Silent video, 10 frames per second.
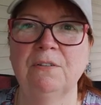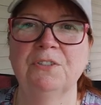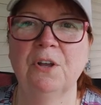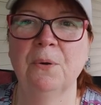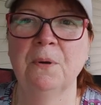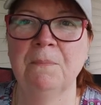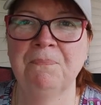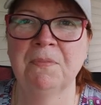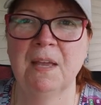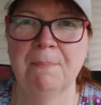So
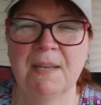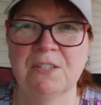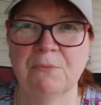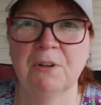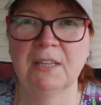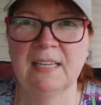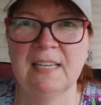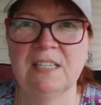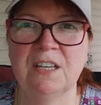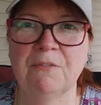it makes it really
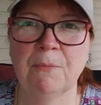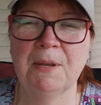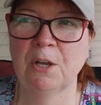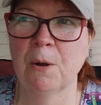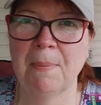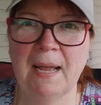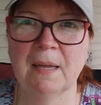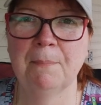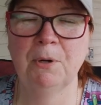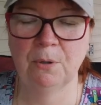easy for me to go back
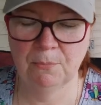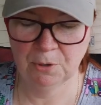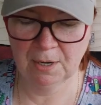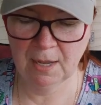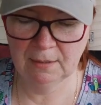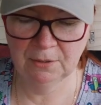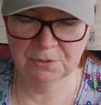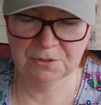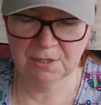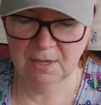and pull more
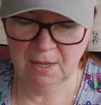colors.